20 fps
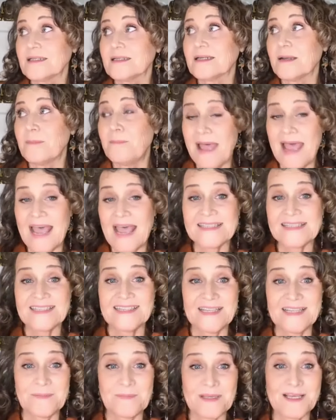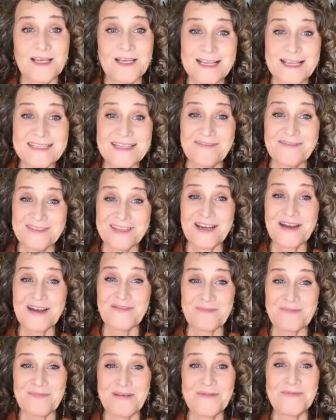capacity because I've done it
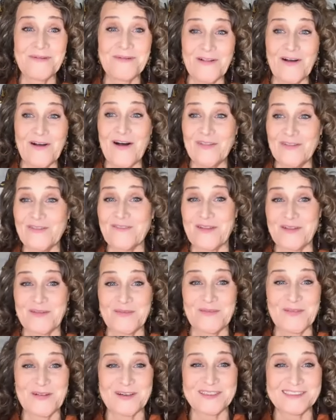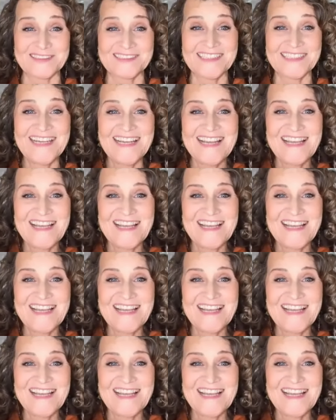with people all over the world.